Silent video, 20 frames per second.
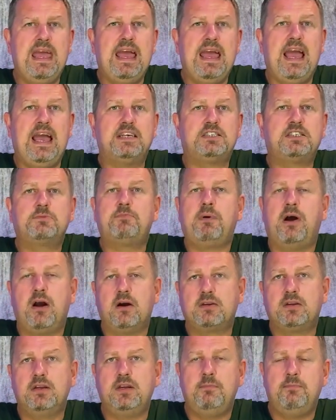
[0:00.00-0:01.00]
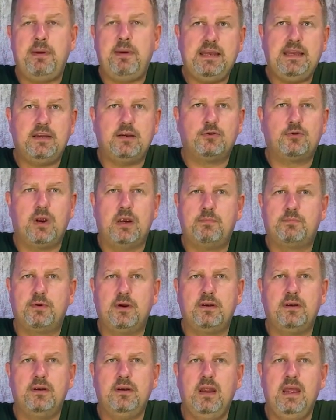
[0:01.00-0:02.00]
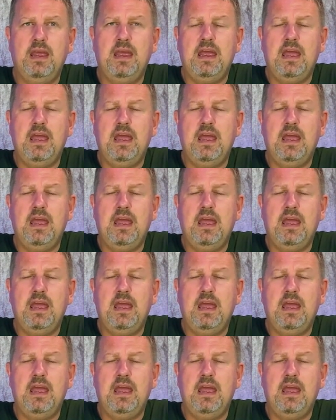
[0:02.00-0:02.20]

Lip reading: has sparked a debate in Great Britain